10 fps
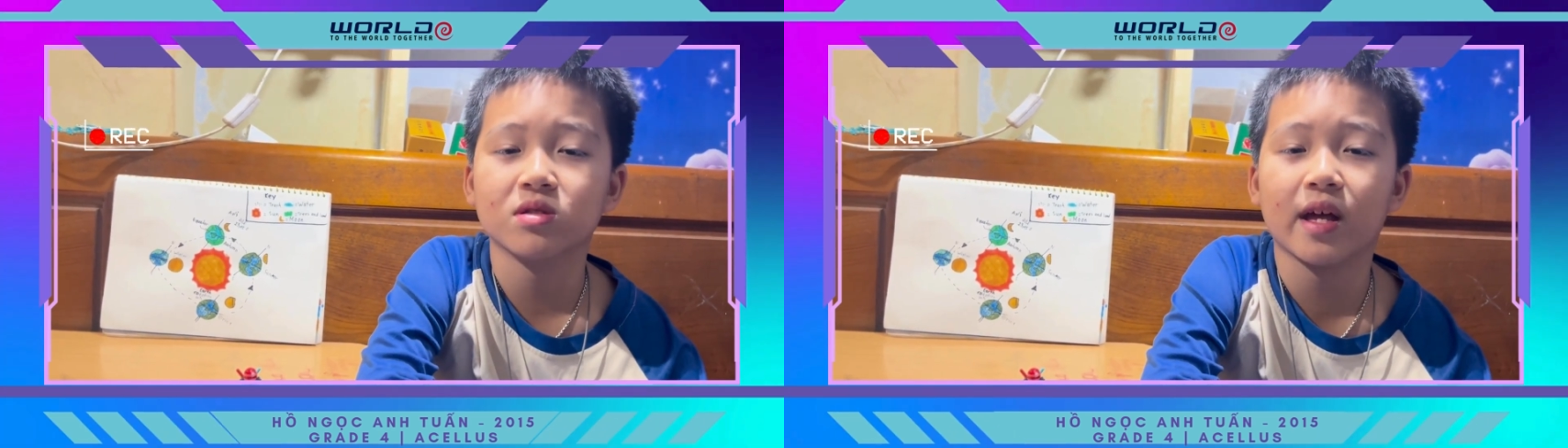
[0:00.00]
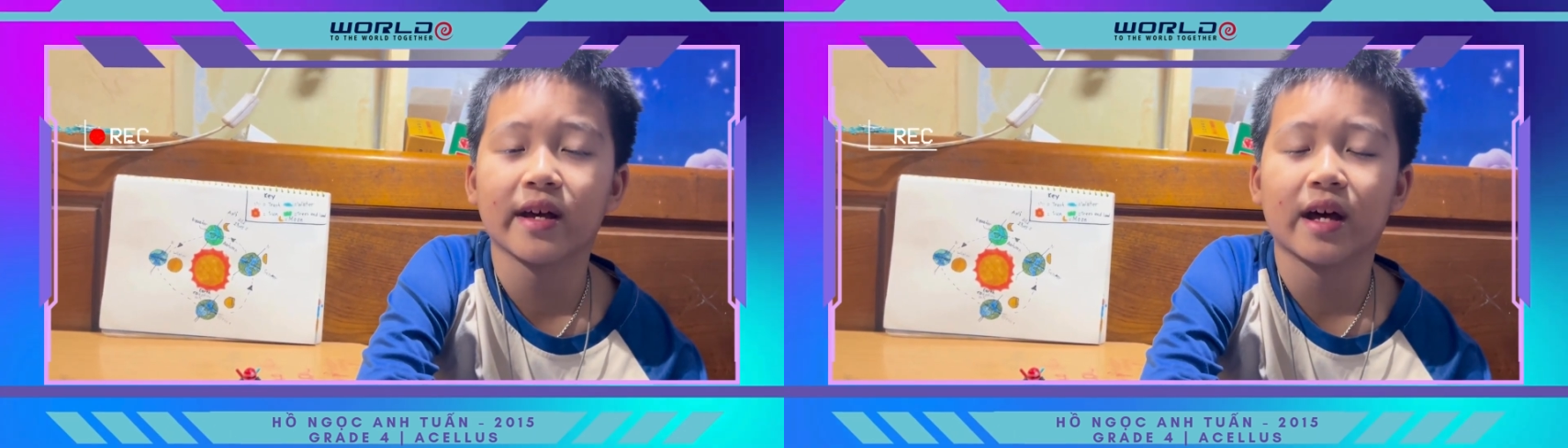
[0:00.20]

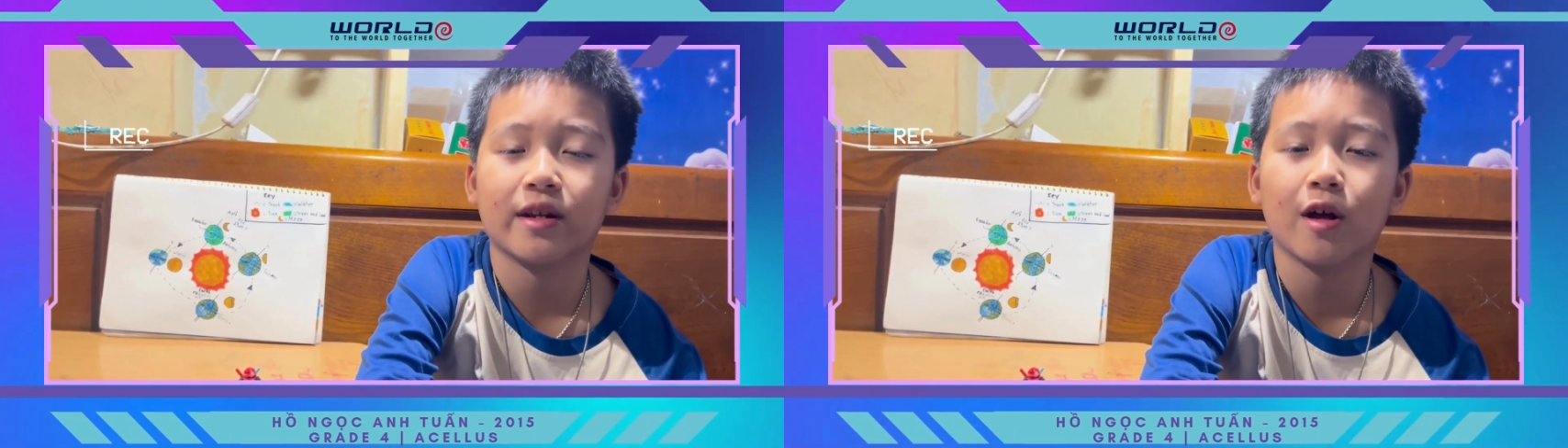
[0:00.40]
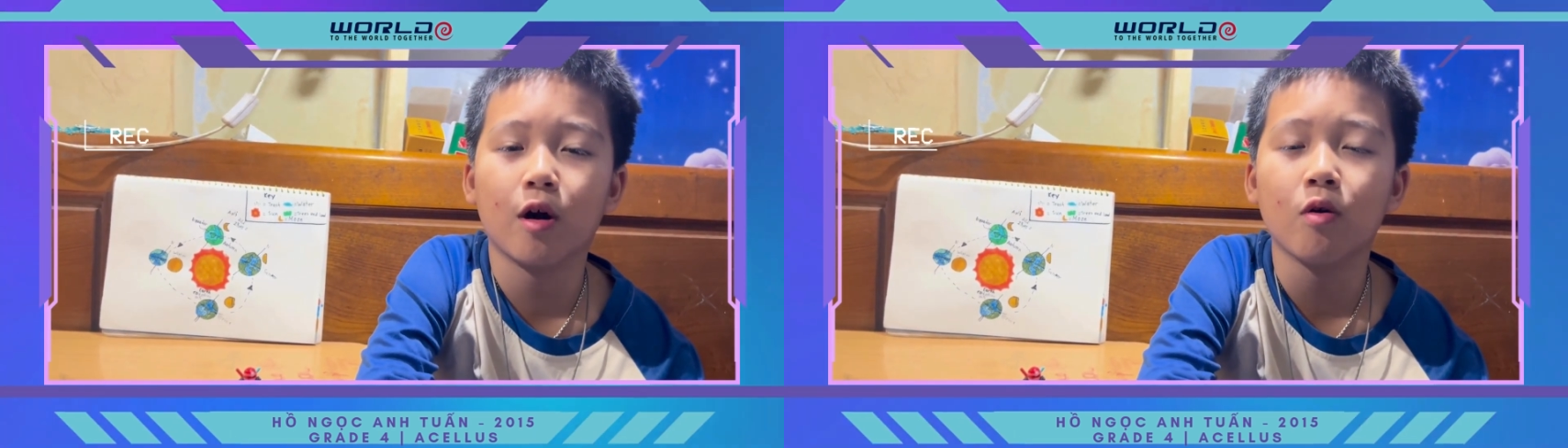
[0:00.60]
they can
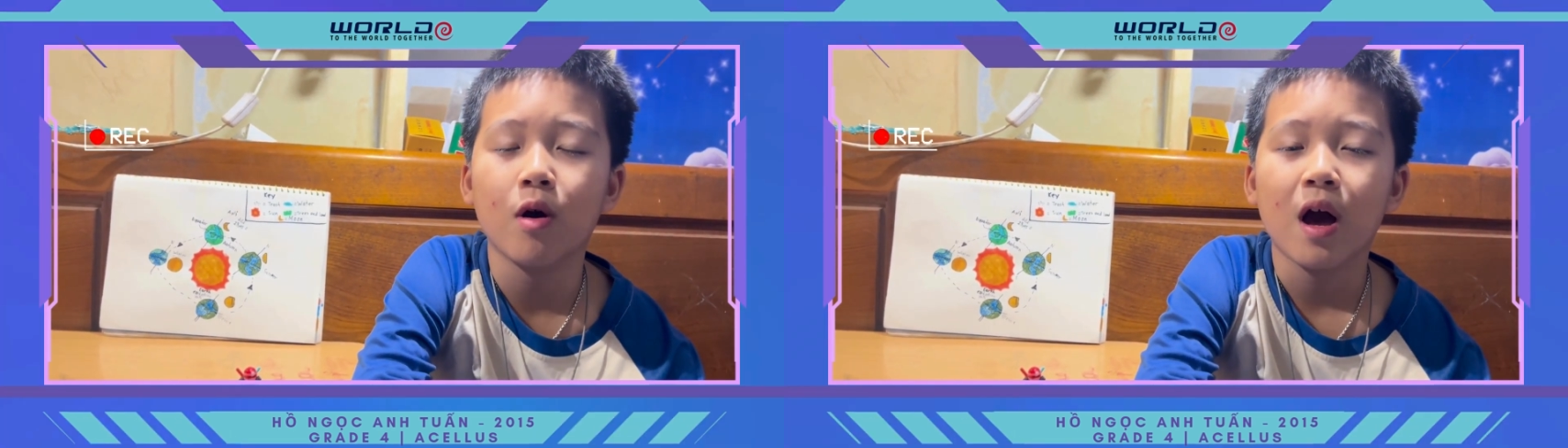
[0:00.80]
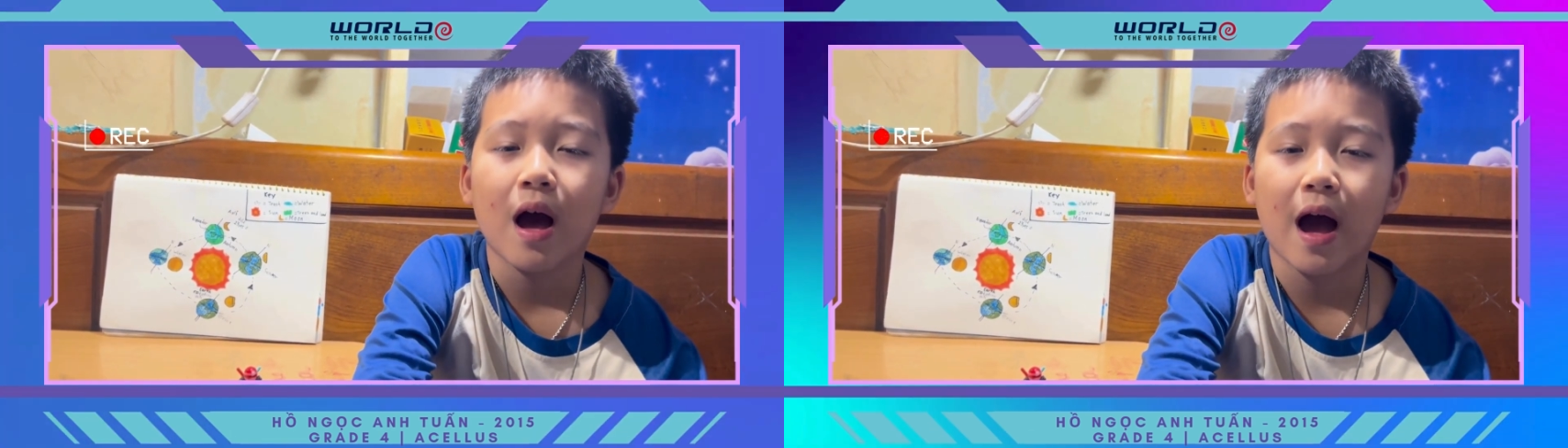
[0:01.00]
know
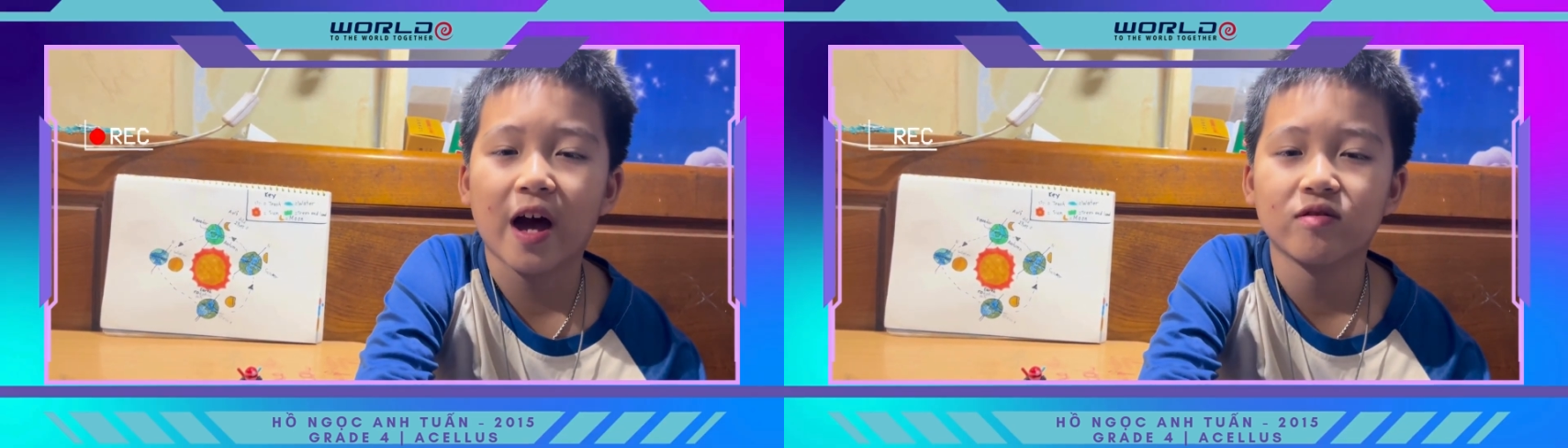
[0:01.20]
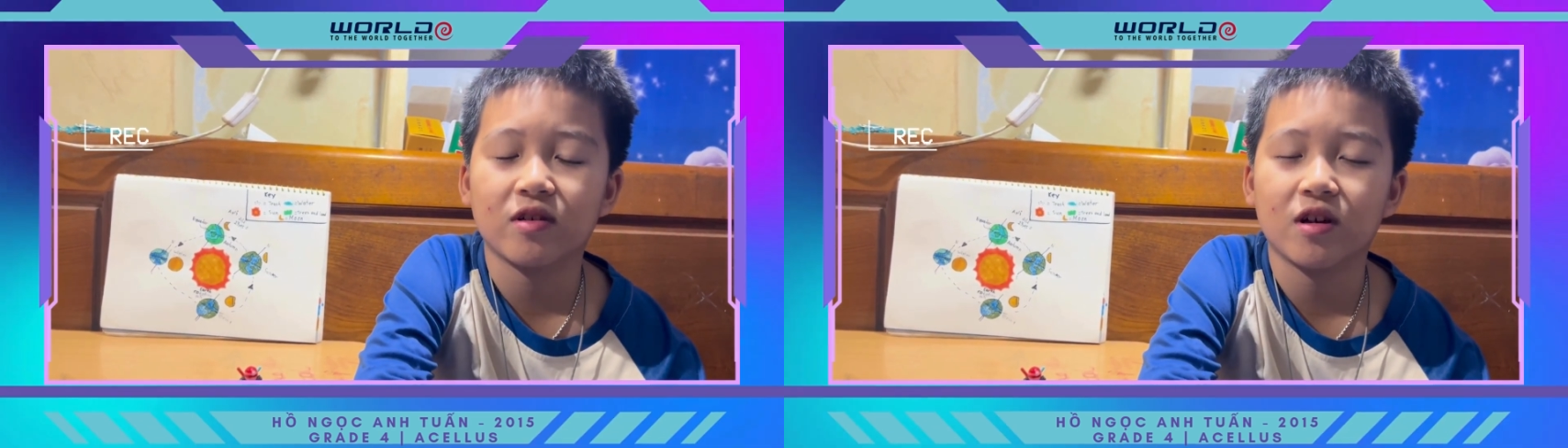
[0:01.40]

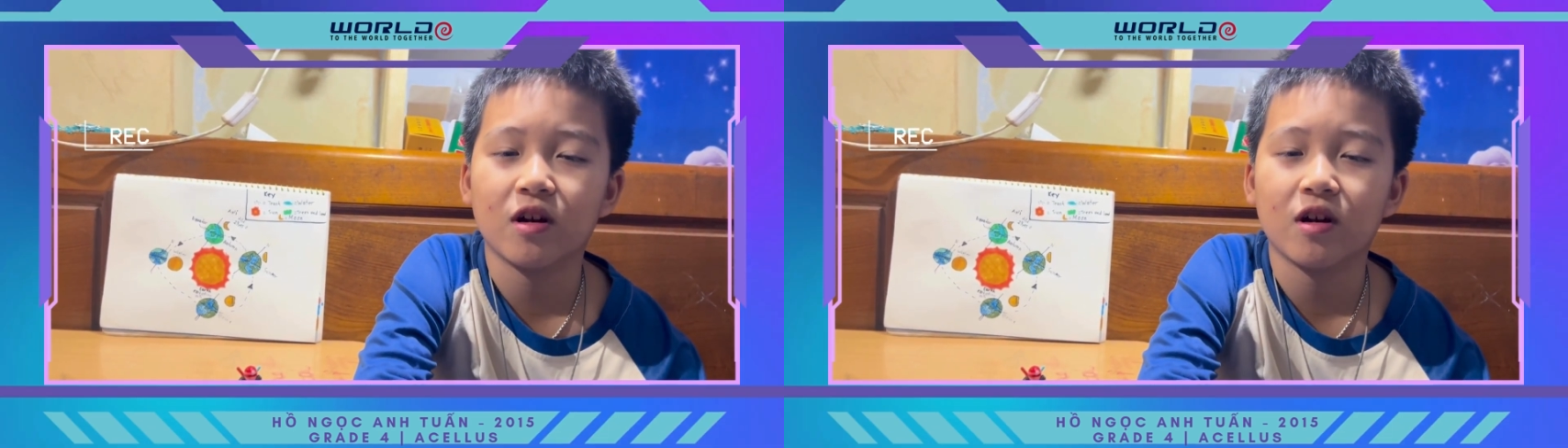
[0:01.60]
how the